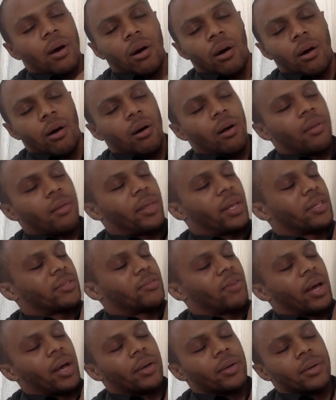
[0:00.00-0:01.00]
All that's
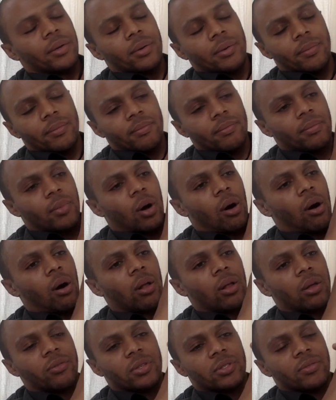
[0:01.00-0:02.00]
value.
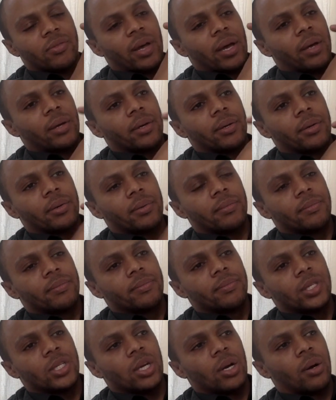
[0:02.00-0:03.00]
All of its value.
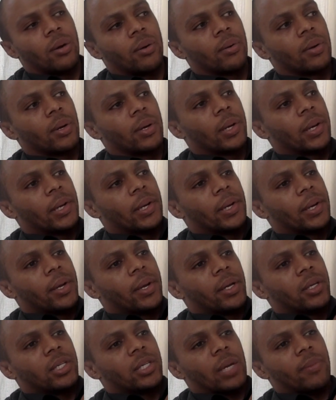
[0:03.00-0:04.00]
So
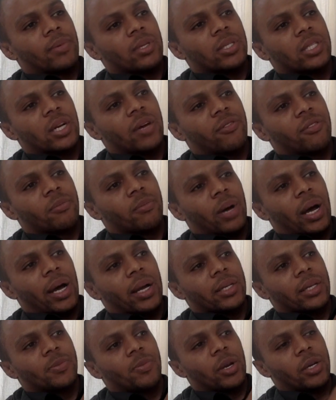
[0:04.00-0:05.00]
just keep this stuff in
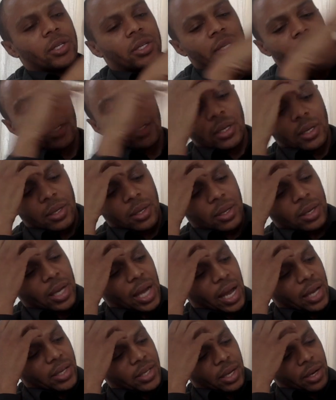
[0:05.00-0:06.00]
mind, especially the
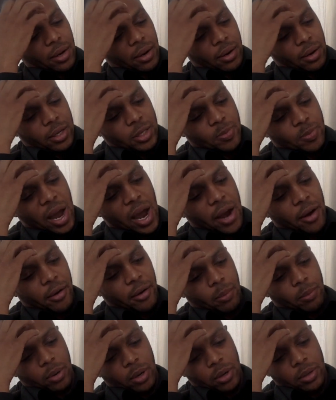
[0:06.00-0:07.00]
guys that are
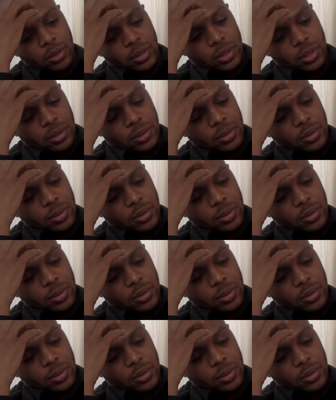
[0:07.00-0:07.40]
aspiring pros.